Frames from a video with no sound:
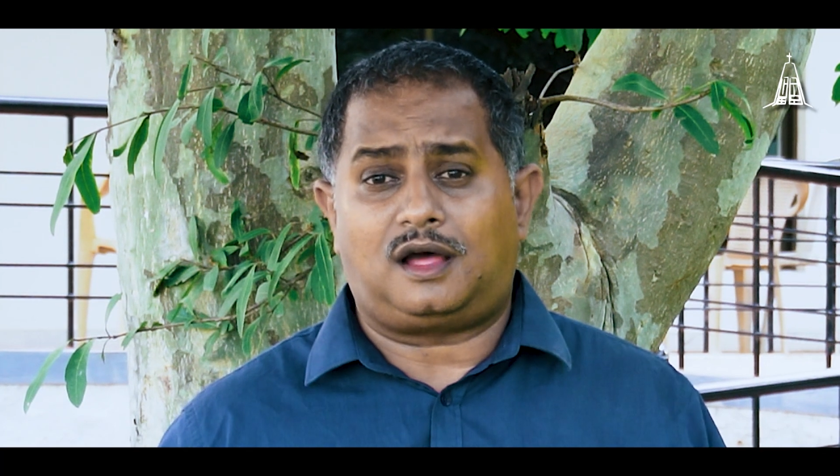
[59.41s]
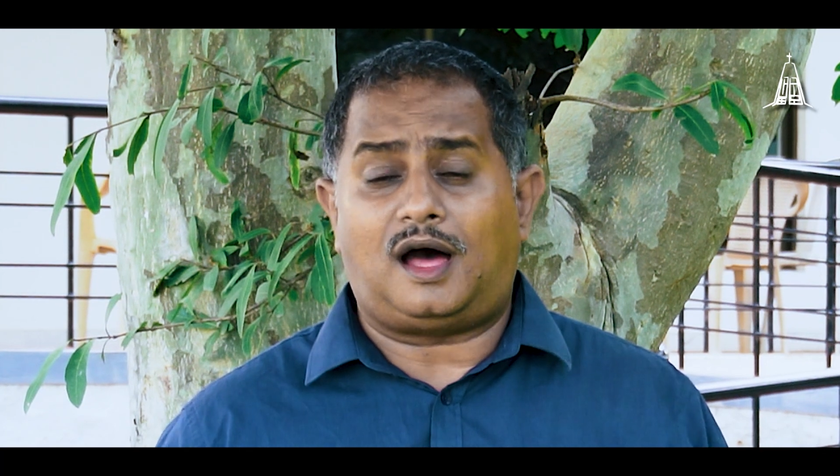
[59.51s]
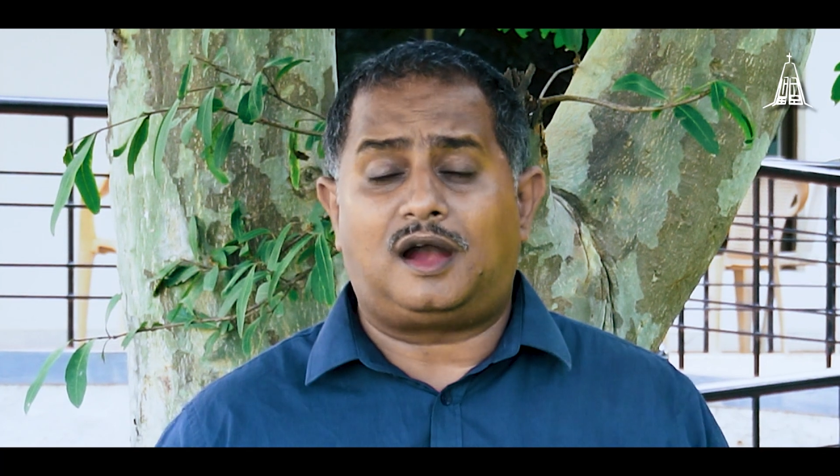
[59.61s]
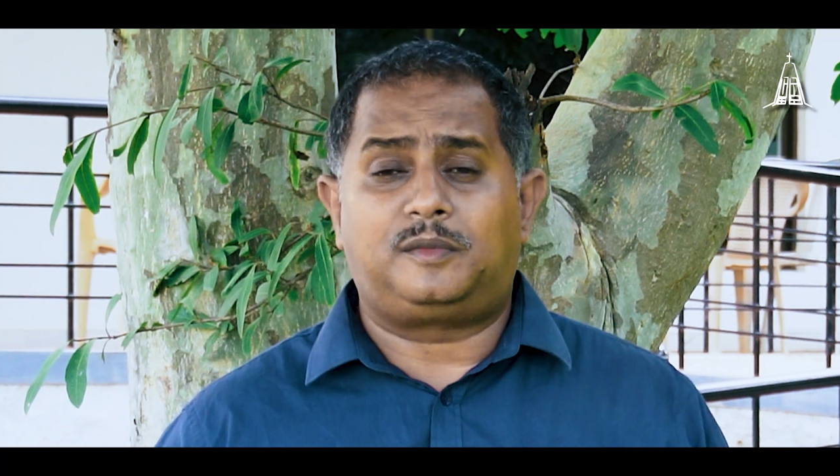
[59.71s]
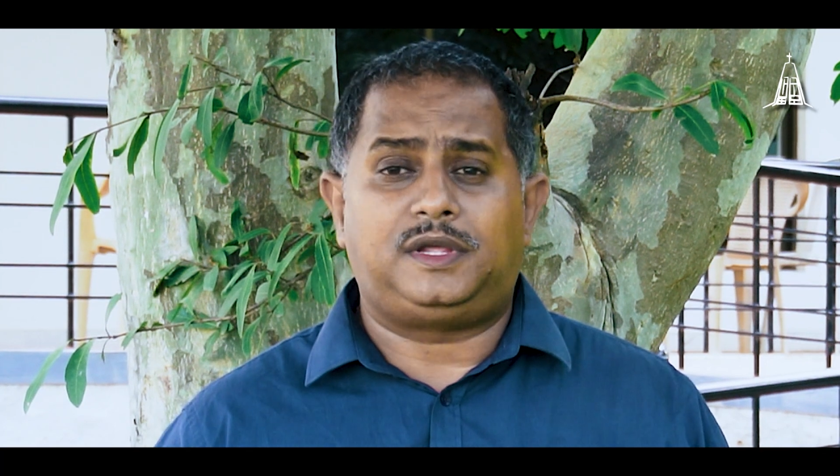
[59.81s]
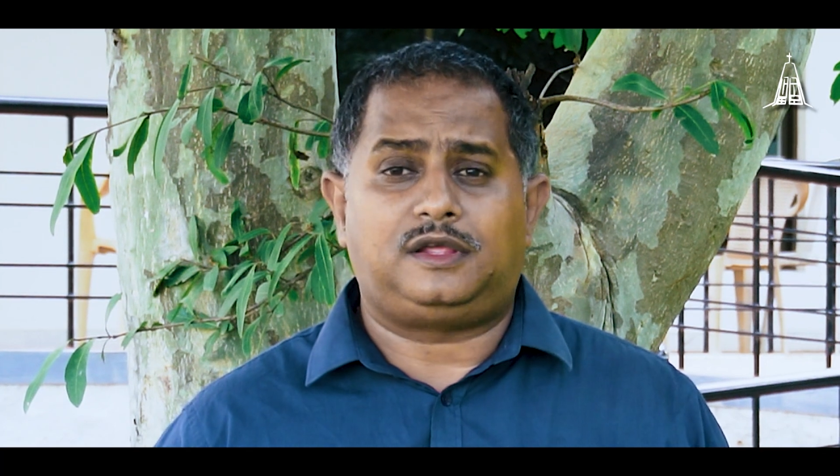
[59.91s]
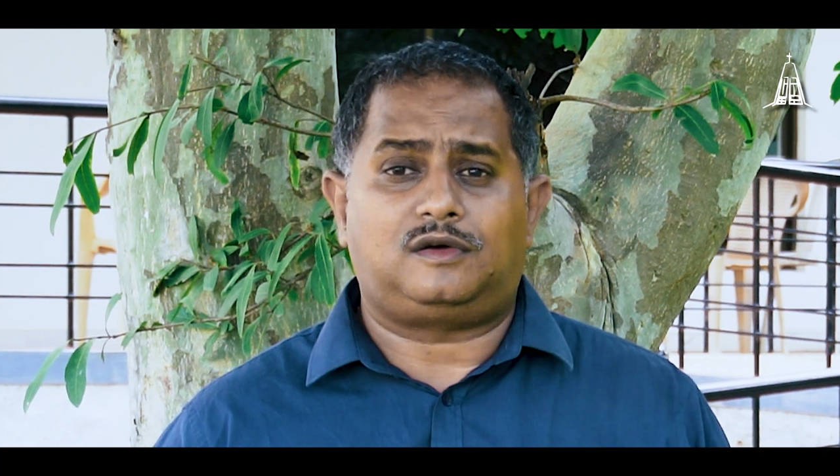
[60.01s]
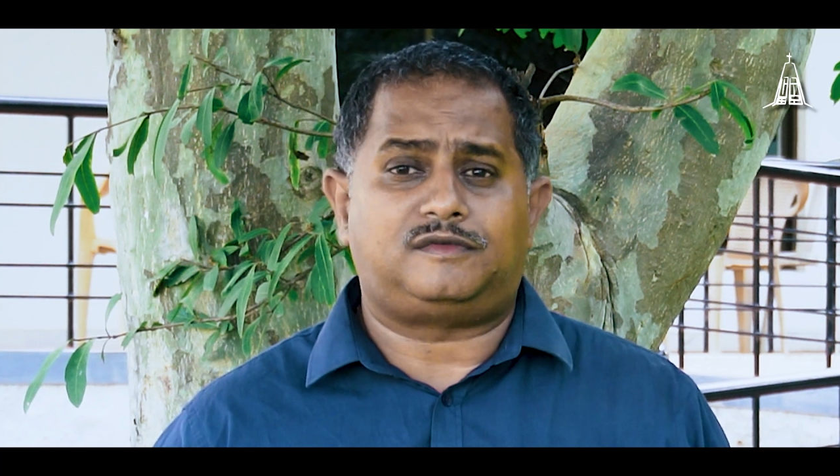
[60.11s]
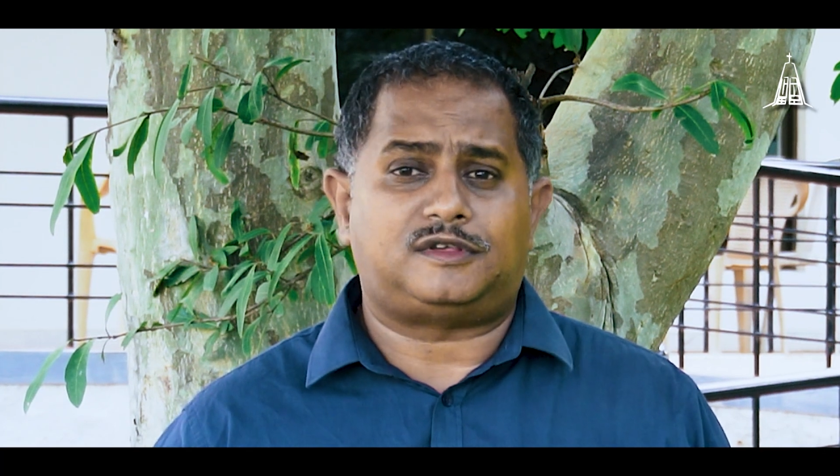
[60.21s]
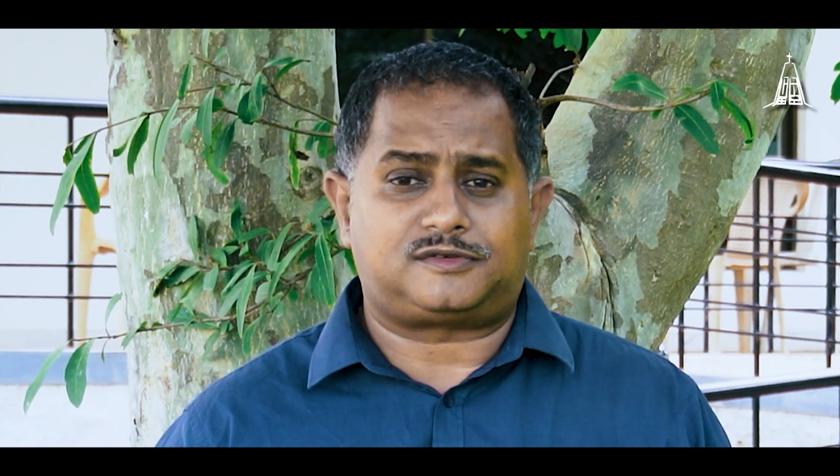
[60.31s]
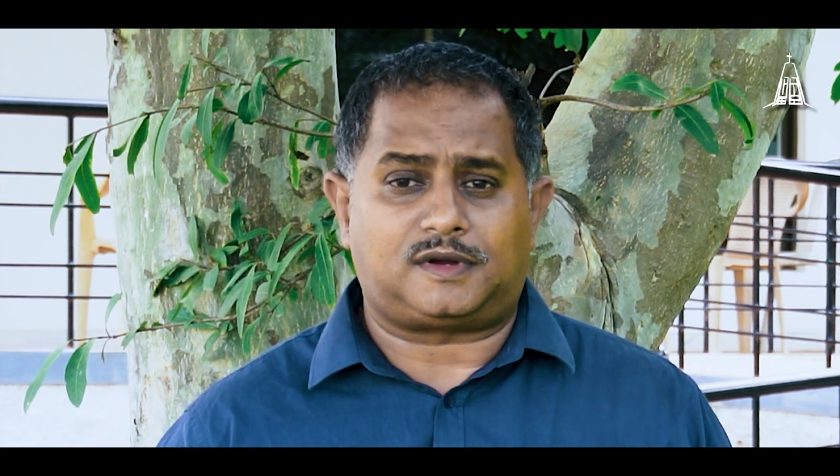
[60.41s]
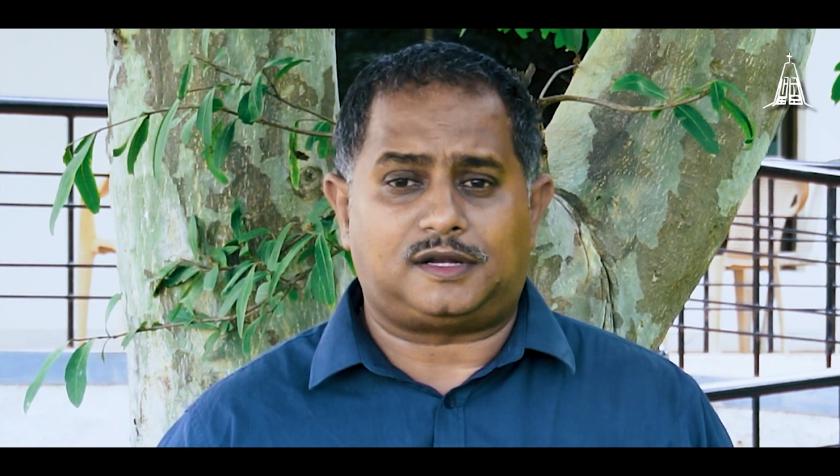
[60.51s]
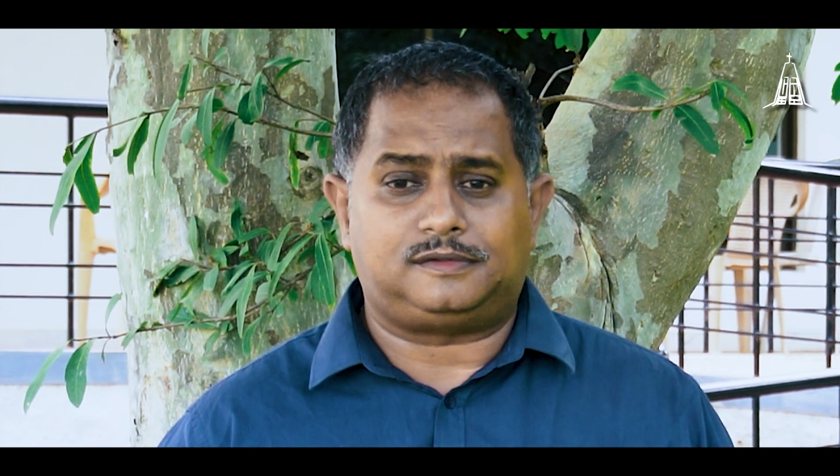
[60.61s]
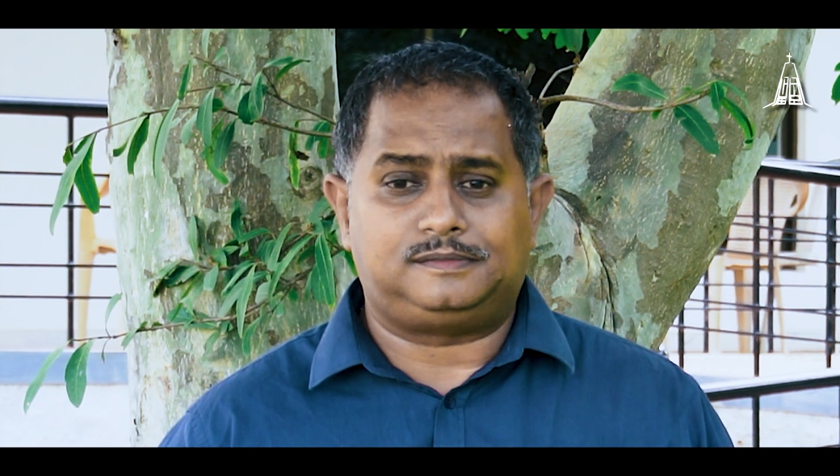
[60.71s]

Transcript: army of Israel.